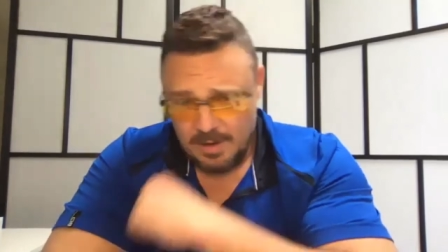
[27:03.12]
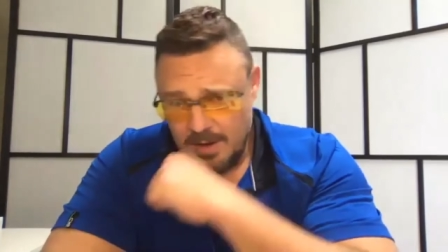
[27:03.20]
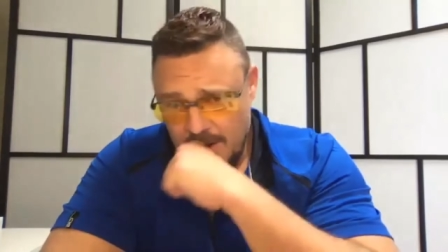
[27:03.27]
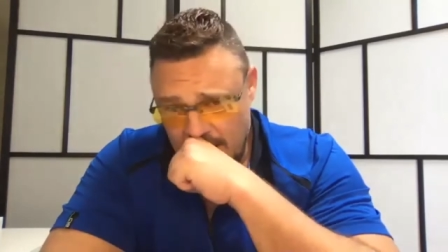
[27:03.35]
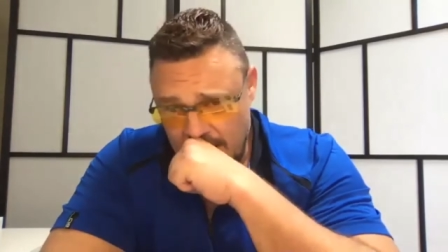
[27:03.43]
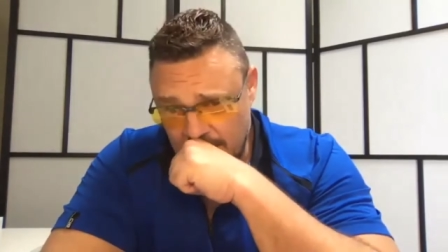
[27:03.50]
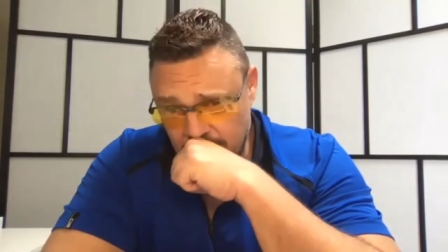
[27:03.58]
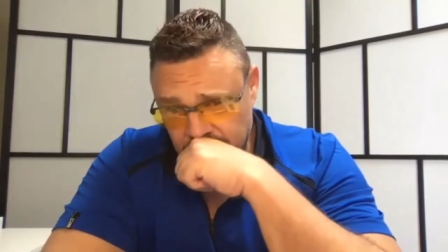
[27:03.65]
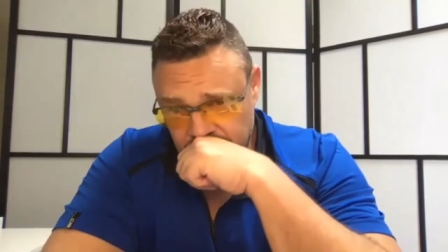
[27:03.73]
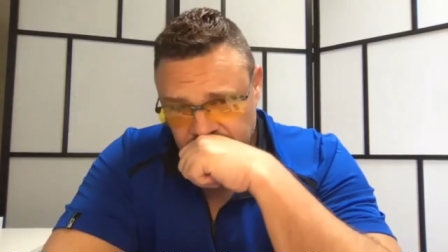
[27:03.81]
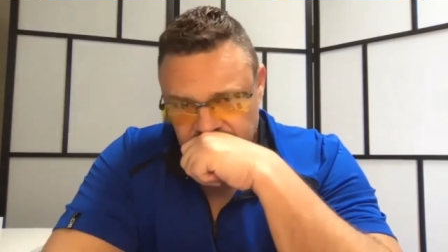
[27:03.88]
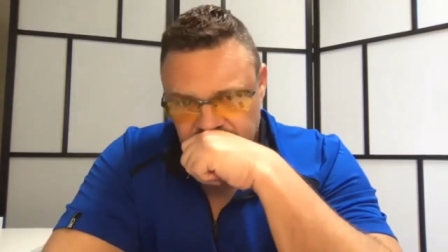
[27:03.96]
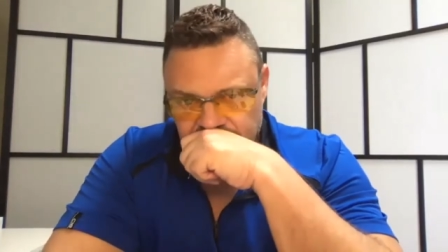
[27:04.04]
And
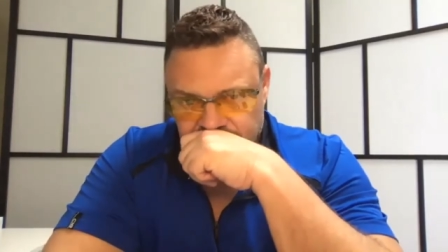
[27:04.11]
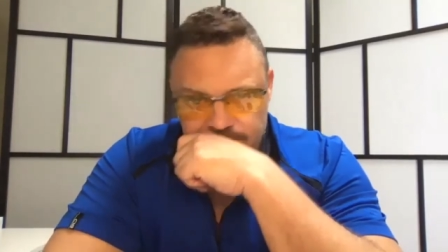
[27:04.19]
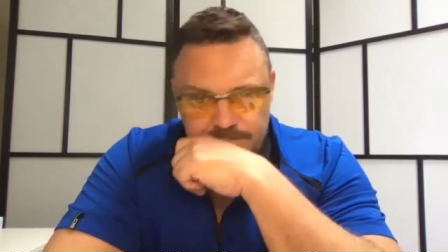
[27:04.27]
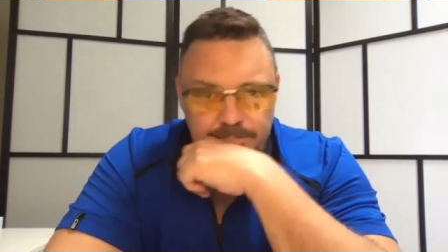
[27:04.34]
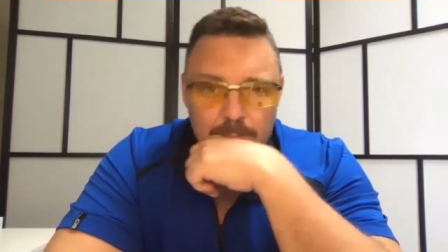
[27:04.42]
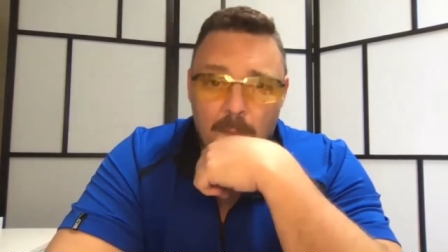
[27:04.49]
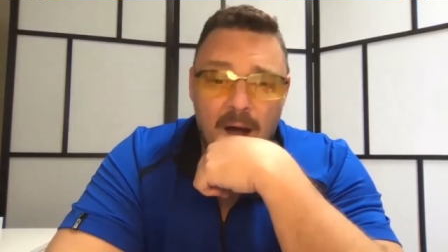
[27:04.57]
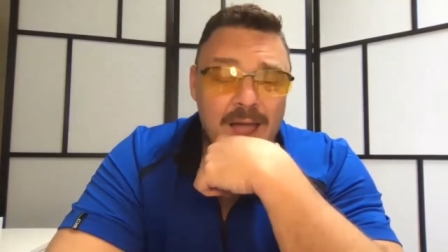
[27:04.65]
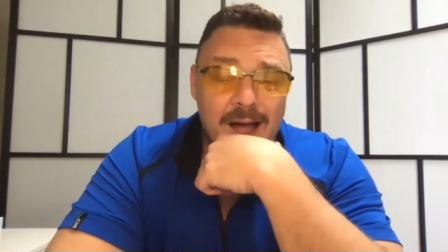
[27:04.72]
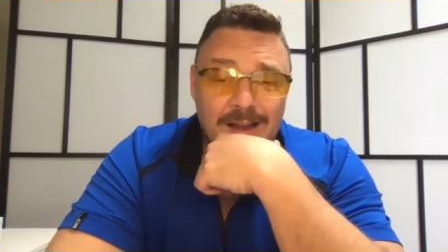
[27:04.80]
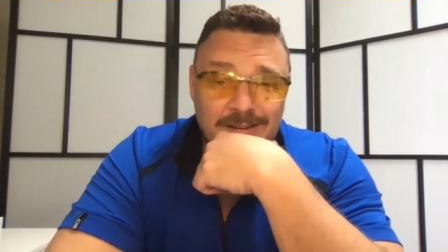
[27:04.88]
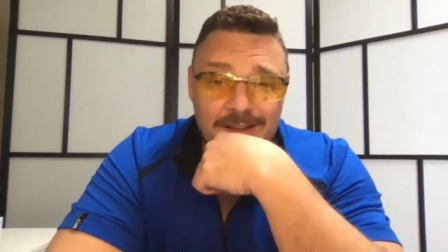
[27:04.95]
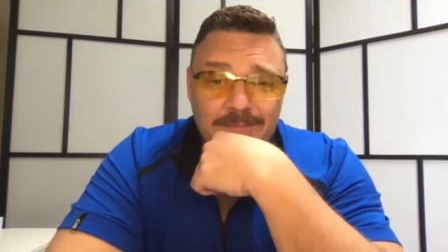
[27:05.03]
my
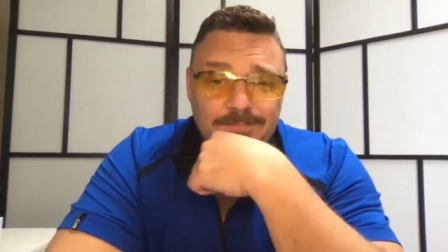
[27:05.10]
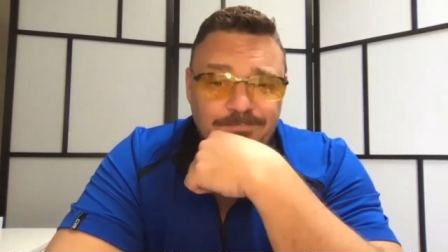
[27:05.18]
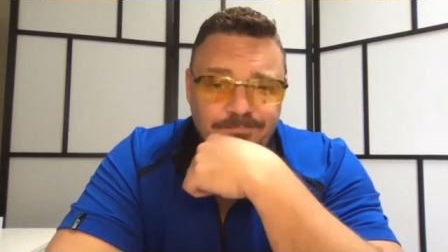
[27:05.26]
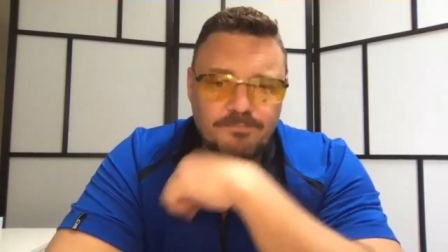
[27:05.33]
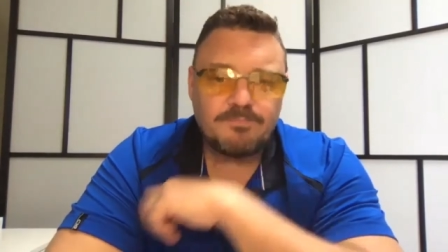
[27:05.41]
idea,